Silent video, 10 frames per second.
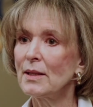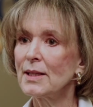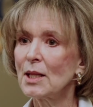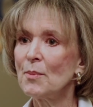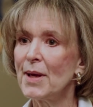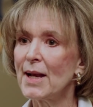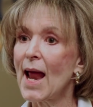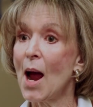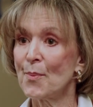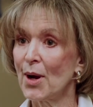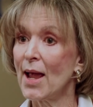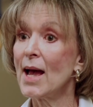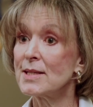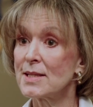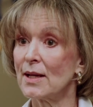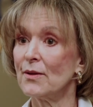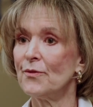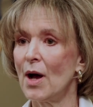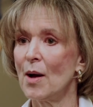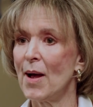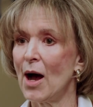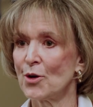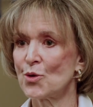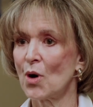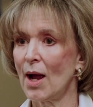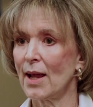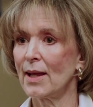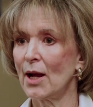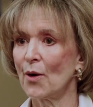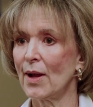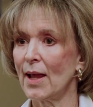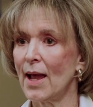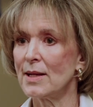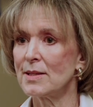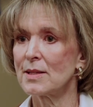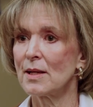little bit apprehensive about trying hearing aids.